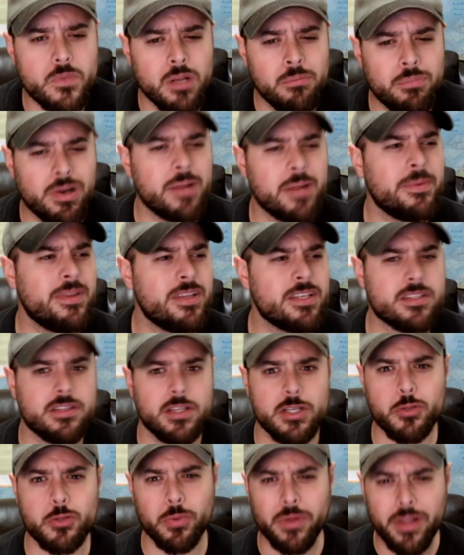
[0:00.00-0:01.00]
But I mean, this
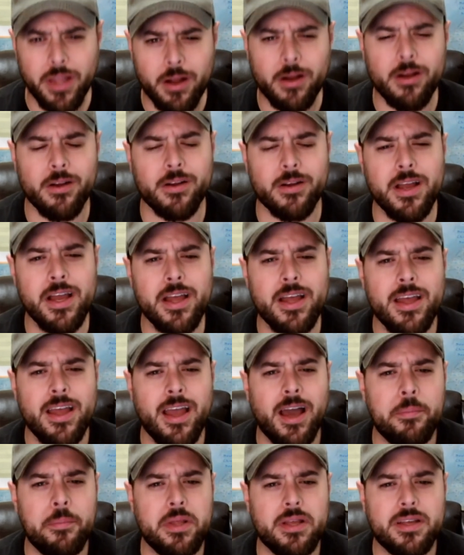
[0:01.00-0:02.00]
this really hurt.
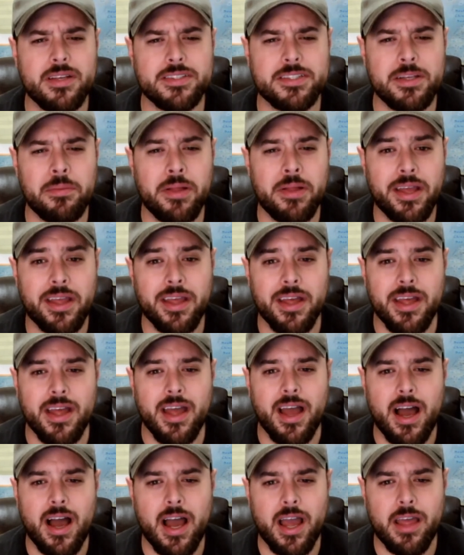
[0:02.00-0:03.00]
I mean, because I'm like,
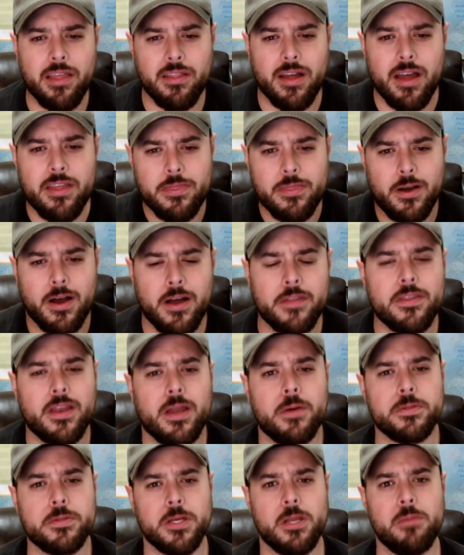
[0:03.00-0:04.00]
I, I thought that I
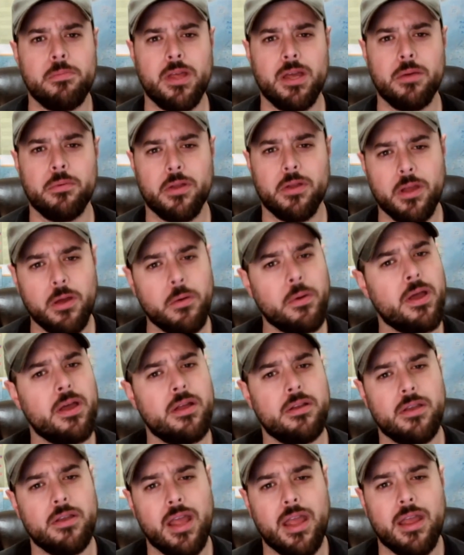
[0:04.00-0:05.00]
was going to be able to go
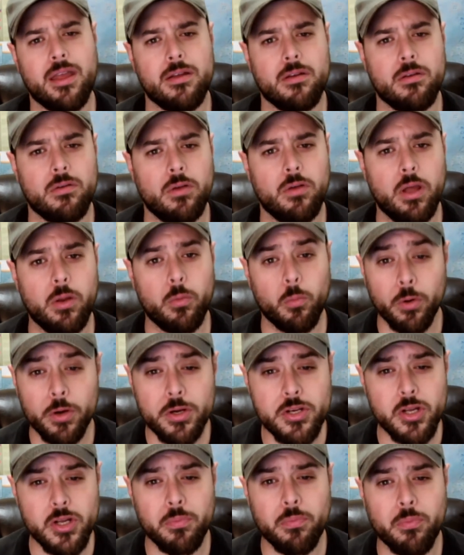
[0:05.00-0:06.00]
in and, and
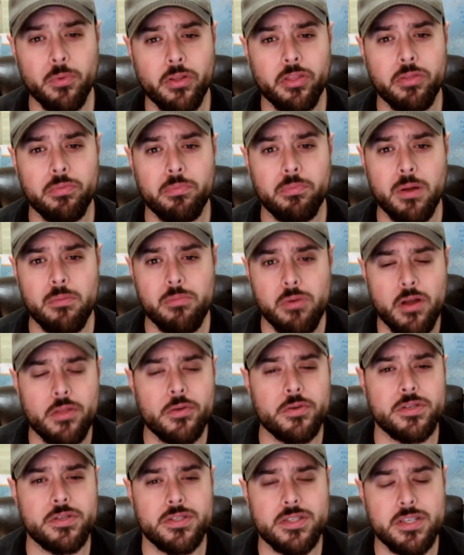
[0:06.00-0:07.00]
worship with my
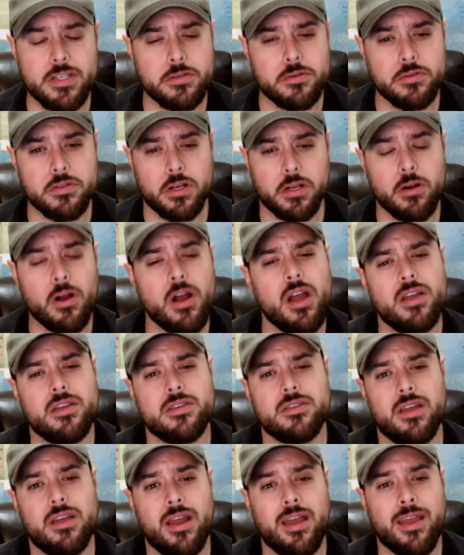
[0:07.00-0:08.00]
brothers and sisters in
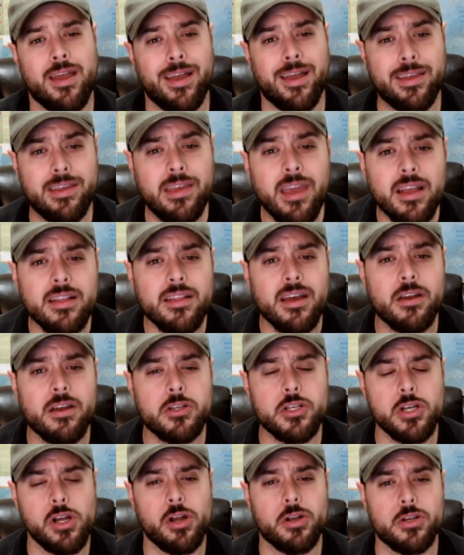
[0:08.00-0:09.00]
Christ, and I got kicked out of
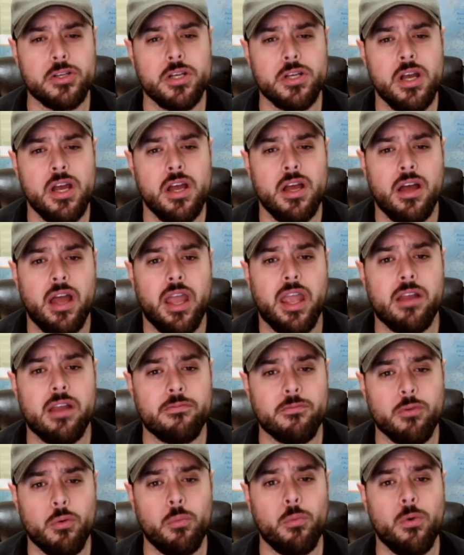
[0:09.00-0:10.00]
church. And
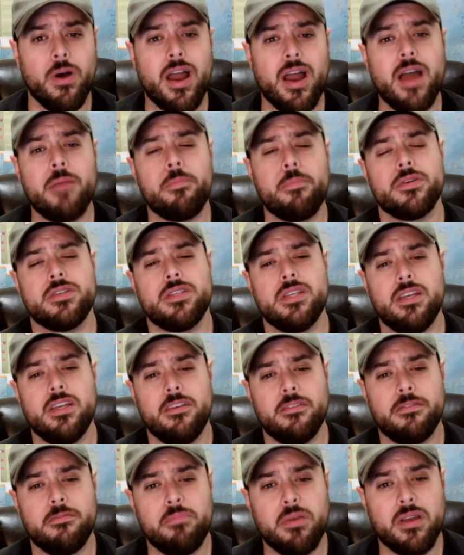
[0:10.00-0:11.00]
from what I
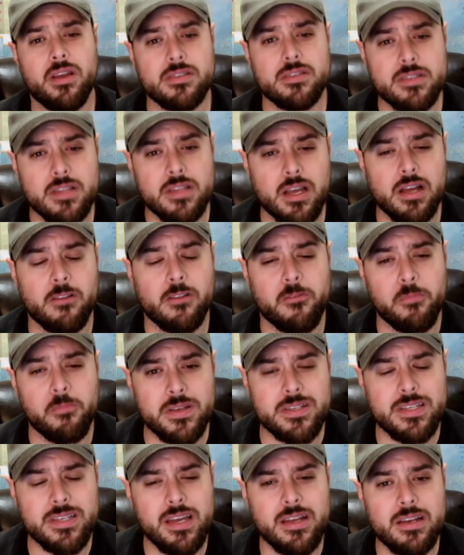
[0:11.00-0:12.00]
perceived, because of the color of my
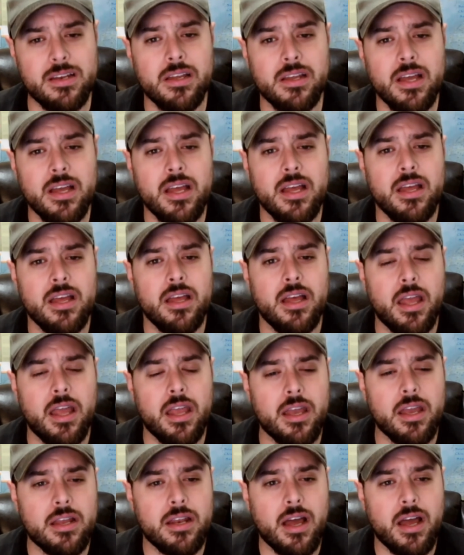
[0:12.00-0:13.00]
skin.
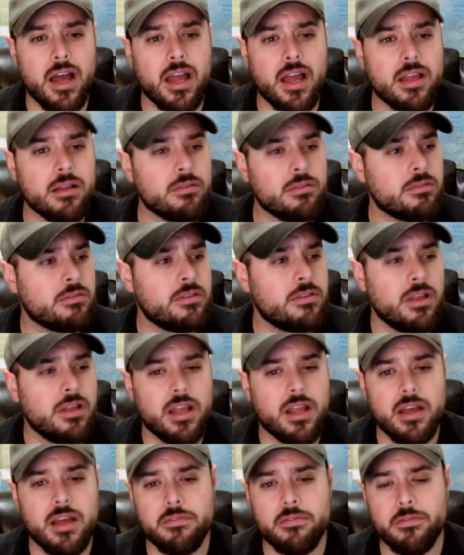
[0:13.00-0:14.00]
And I didn't
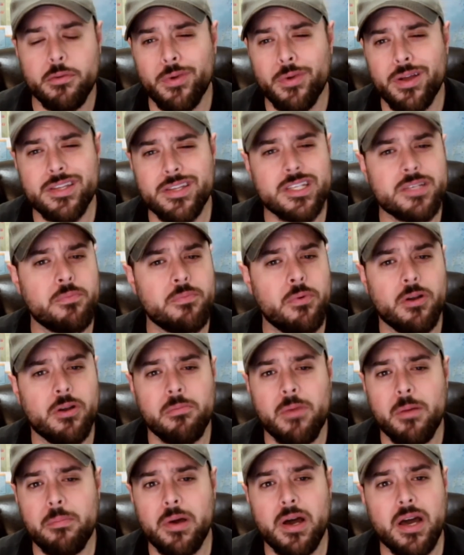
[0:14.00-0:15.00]
have a racist bone in
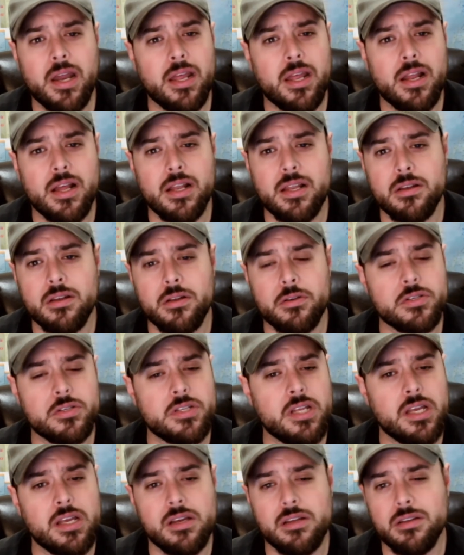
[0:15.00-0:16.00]
my body, and I didn't
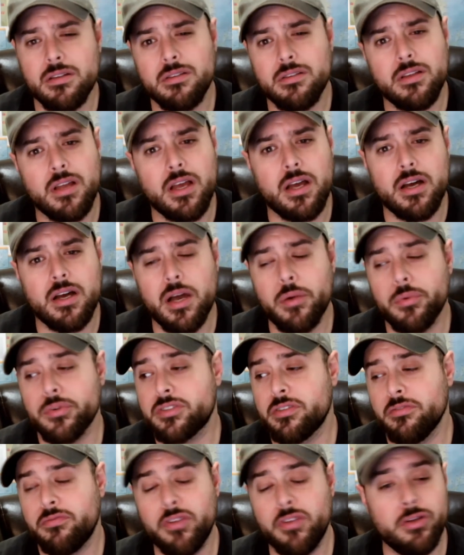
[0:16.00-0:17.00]
understand. Uh, I was
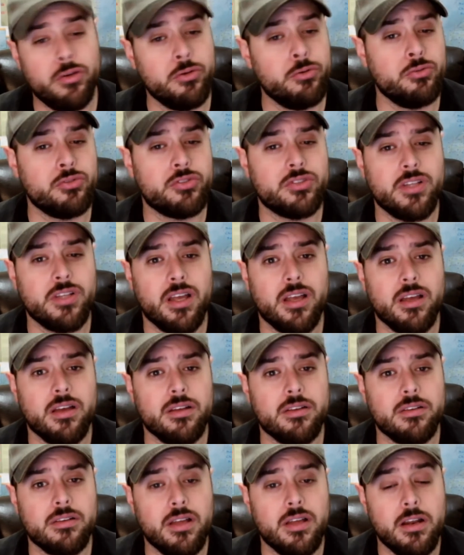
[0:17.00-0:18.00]
confused,
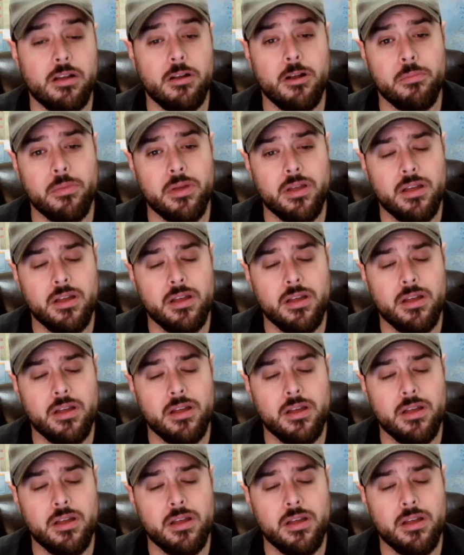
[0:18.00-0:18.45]
and, and it hurt me.